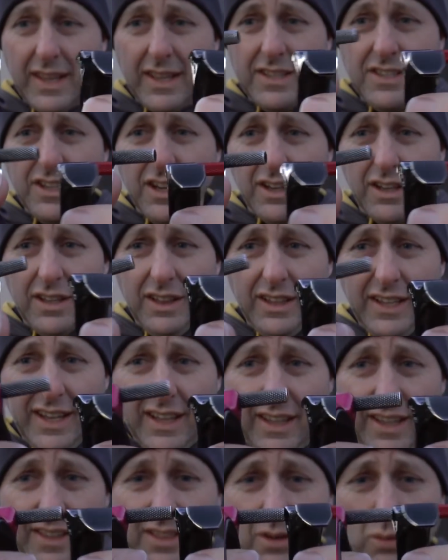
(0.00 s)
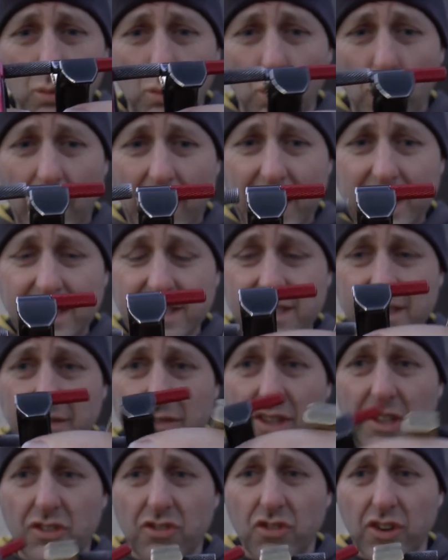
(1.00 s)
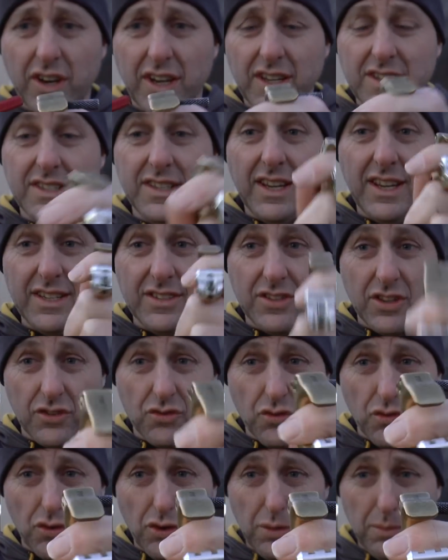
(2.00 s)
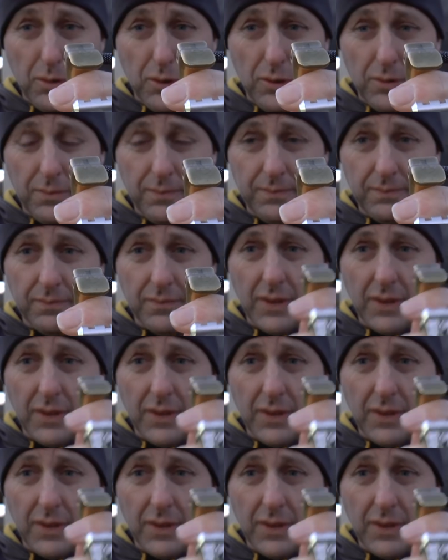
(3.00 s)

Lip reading: So clearly the widest of the triggers is the TRU Ball.